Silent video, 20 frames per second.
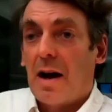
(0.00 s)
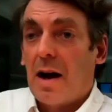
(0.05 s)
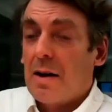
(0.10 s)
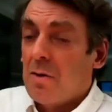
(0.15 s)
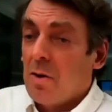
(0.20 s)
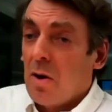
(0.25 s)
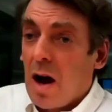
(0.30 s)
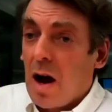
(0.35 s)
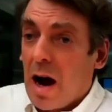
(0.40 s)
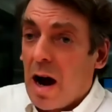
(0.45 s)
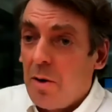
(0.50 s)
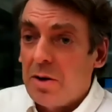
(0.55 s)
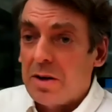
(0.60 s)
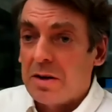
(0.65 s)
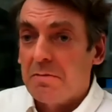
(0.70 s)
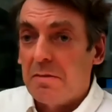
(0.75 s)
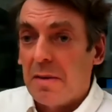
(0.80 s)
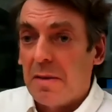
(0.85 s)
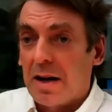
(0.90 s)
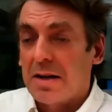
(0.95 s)
or how it
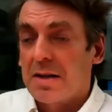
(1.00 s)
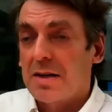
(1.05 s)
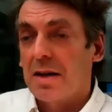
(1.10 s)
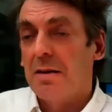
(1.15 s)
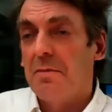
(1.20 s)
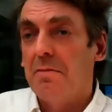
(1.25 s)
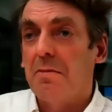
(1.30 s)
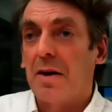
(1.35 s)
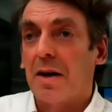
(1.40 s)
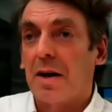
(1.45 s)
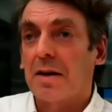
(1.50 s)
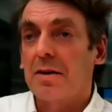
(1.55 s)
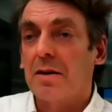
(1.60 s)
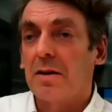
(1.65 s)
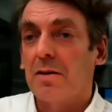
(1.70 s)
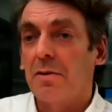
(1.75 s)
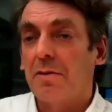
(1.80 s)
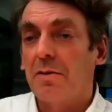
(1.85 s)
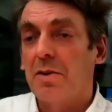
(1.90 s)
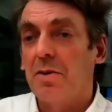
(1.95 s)
might impact
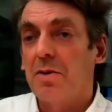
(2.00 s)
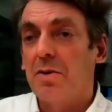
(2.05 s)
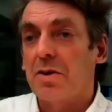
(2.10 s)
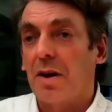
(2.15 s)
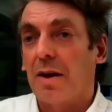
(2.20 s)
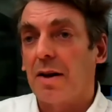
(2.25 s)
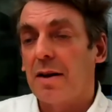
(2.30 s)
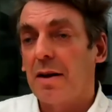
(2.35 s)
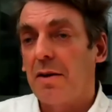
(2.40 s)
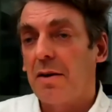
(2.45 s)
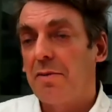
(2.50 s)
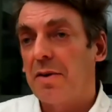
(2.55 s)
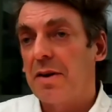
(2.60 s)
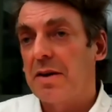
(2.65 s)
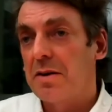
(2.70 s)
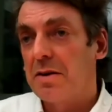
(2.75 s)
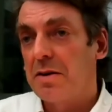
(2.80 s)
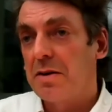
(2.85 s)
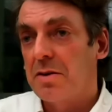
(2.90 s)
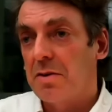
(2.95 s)
our future life, and
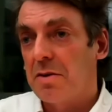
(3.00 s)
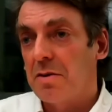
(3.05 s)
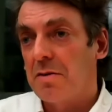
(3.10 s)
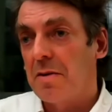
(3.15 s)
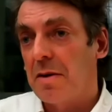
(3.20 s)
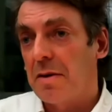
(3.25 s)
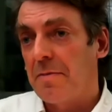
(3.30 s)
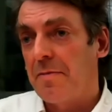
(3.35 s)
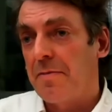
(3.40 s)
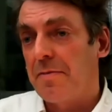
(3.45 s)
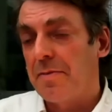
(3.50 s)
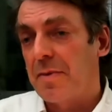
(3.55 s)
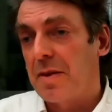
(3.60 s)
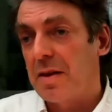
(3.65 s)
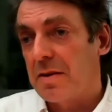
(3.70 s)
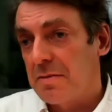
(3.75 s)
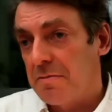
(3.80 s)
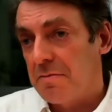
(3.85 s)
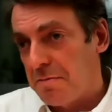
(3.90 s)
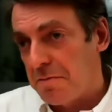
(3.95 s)
to
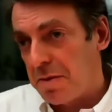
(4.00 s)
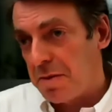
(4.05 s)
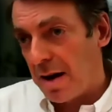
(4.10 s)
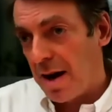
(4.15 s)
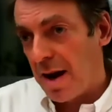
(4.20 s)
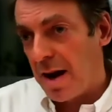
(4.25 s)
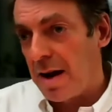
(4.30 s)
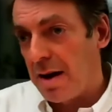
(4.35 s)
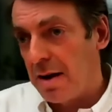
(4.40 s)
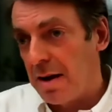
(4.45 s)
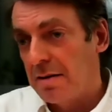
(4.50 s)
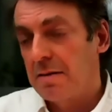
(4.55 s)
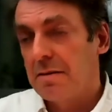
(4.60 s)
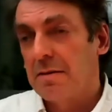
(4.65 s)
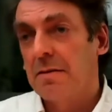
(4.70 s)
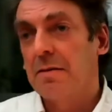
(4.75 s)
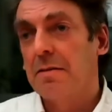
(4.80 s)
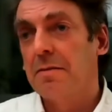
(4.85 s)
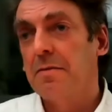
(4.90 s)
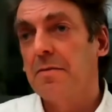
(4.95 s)
play
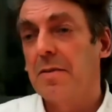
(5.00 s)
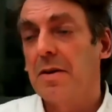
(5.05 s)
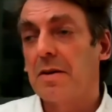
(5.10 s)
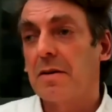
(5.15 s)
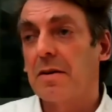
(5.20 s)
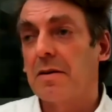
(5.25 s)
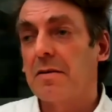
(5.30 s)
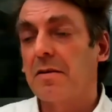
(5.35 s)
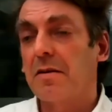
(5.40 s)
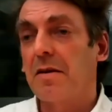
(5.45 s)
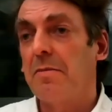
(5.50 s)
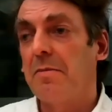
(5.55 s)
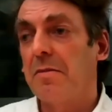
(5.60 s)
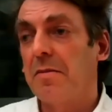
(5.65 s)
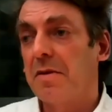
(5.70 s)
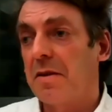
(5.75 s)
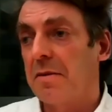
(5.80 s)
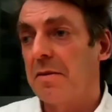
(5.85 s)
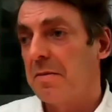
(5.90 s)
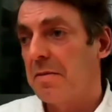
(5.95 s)
some
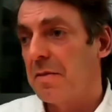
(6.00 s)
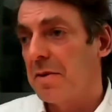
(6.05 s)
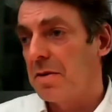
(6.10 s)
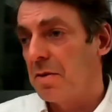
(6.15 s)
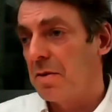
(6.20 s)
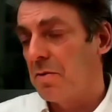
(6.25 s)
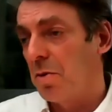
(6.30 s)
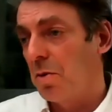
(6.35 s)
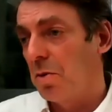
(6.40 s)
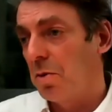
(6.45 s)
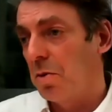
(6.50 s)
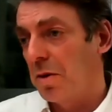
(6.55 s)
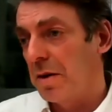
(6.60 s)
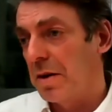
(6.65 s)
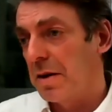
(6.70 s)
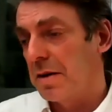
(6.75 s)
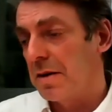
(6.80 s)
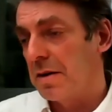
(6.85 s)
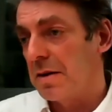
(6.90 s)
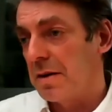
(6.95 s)
role
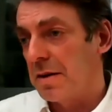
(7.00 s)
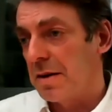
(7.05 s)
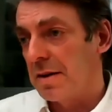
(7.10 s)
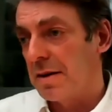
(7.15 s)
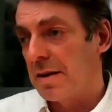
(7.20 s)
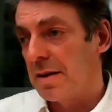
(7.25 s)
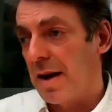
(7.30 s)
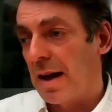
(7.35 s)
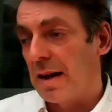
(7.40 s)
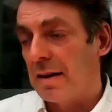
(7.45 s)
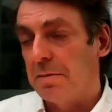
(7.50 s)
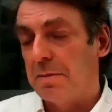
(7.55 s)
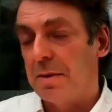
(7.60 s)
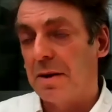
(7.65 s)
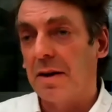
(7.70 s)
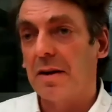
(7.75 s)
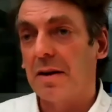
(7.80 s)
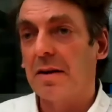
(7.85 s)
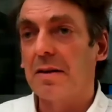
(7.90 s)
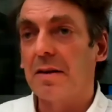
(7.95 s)
in
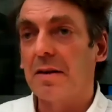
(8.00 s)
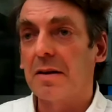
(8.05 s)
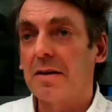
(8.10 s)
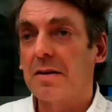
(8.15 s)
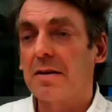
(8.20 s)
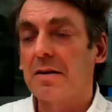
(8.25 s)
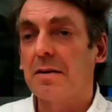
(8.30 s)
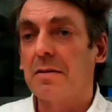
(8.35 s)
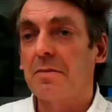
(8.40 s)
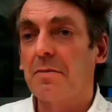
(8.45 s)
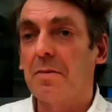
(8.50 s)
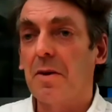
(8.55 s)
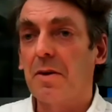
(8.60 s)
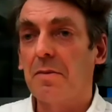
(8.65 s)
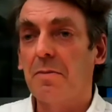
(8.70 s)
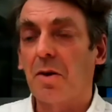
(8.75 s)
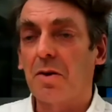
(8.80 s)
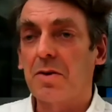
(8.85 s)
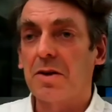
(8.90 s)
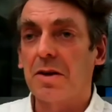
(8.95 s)
helping that
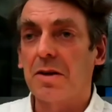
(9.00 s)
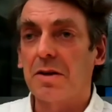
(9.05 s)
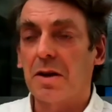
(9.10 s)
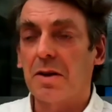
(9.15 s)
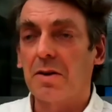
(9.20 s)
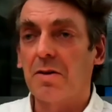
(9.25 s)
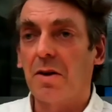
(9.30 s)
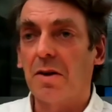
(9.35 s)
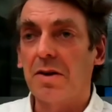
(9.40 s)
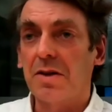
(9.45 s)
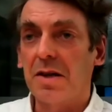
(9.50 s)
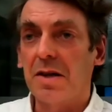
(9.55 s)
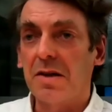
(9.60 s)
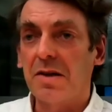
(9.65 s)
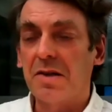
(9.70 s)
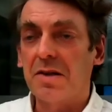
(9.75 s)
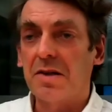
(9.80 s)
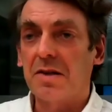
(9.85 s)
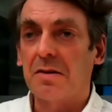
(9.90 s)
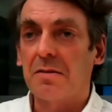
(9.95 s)
blockchain technology
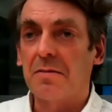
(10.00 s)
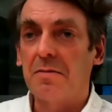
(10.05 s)
is